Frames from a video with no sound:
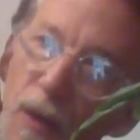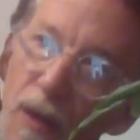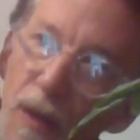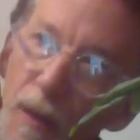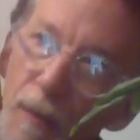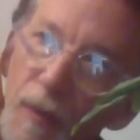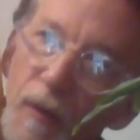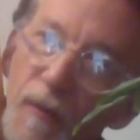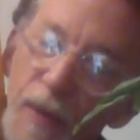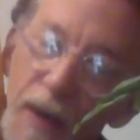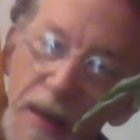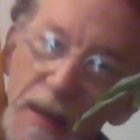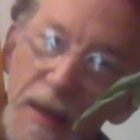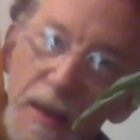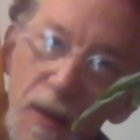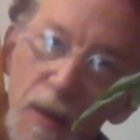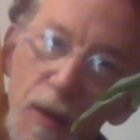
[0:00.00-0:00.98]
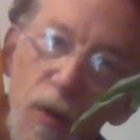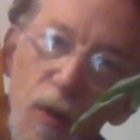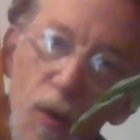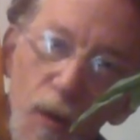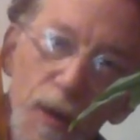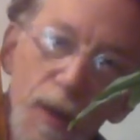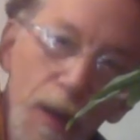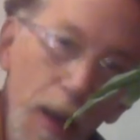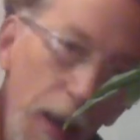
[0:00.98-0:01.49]
number of paintings in the
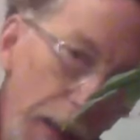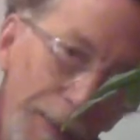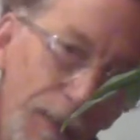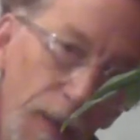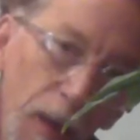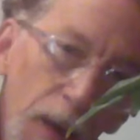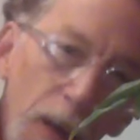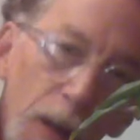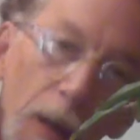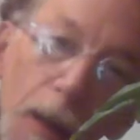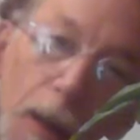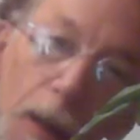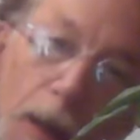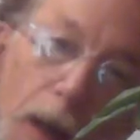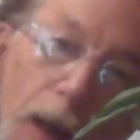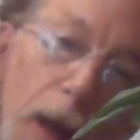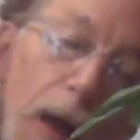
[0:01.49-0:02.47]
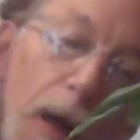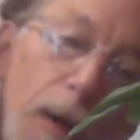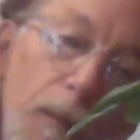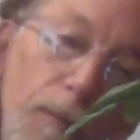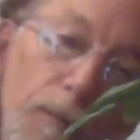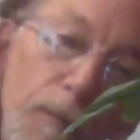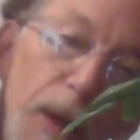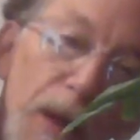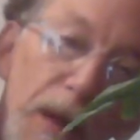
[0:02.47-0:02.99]
shortest time.
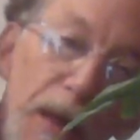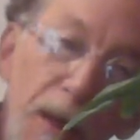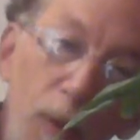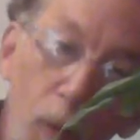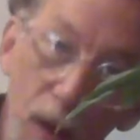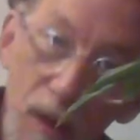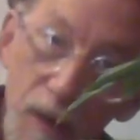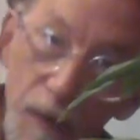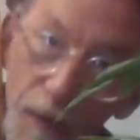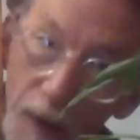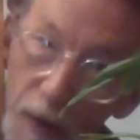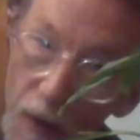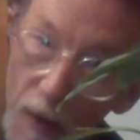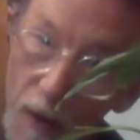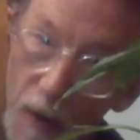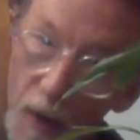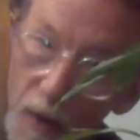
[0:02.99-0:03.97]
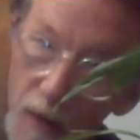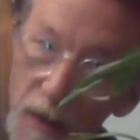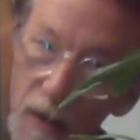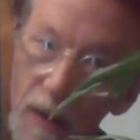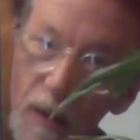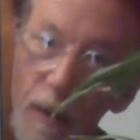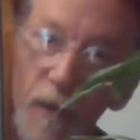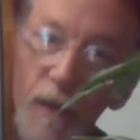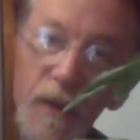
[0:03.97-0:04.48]
But he was a very good artist.
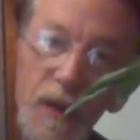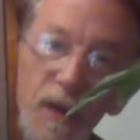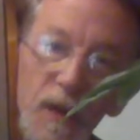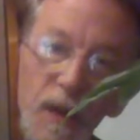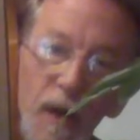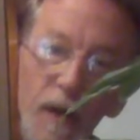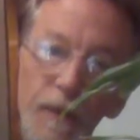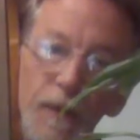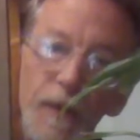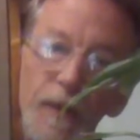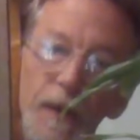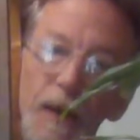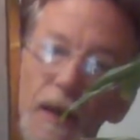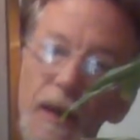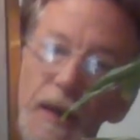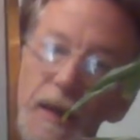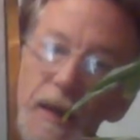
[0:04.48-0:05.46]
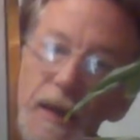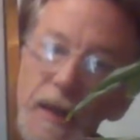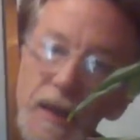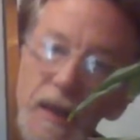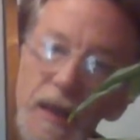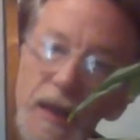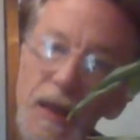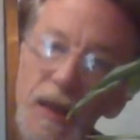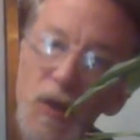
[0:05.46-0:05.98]
Some of his stuff is
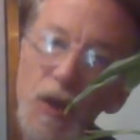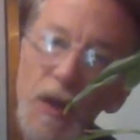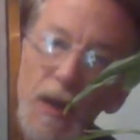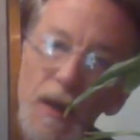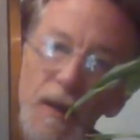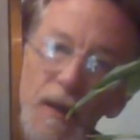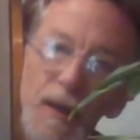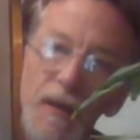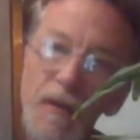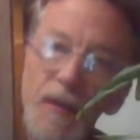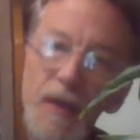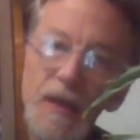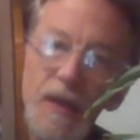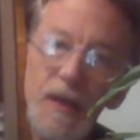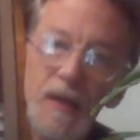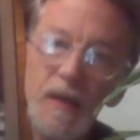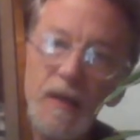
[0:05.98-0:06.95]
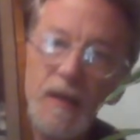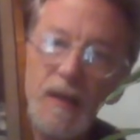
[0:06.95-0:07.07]
kitschy, and this is